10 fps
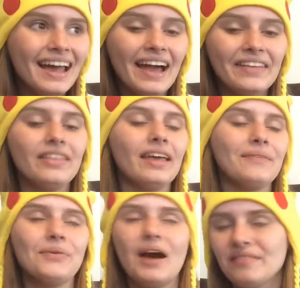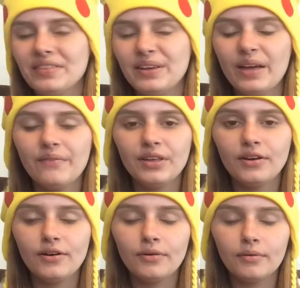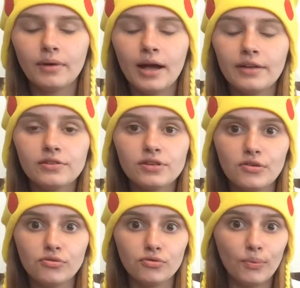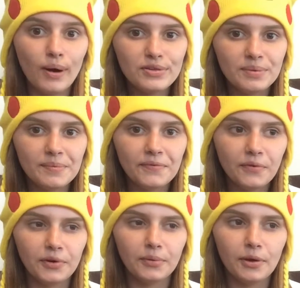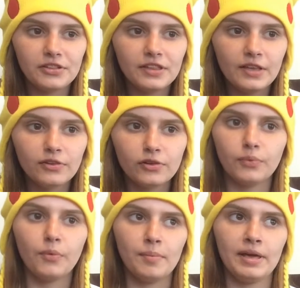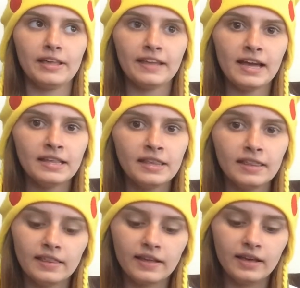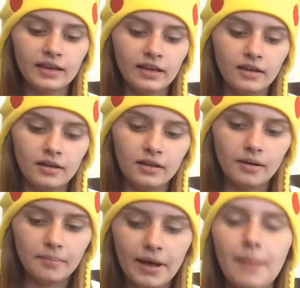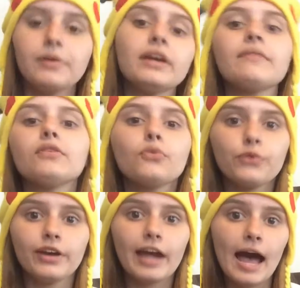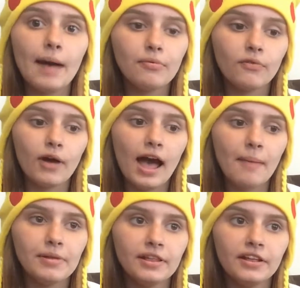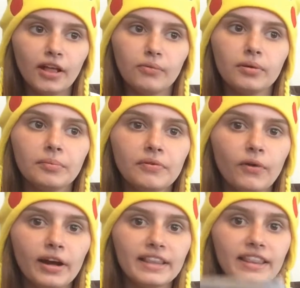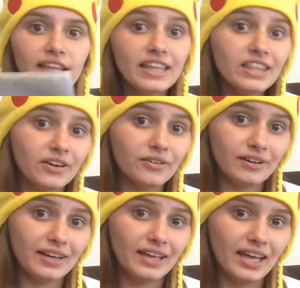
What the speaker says: And if you haven't seen that video, I suggest you watch it before you watch this because it will make sense. But I'm going to give a little recap of what happened in the other one before I continue